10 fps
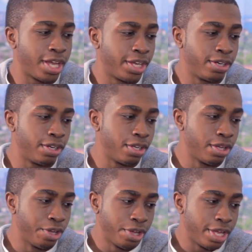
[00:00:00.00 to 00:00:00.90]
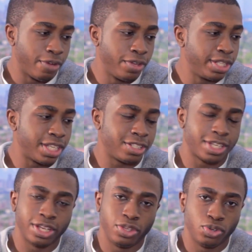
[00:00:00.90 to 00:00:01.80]
And it really takes
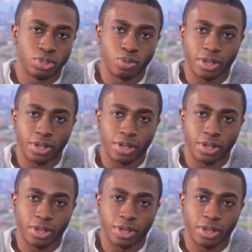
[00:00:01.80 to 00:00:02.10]
getting used to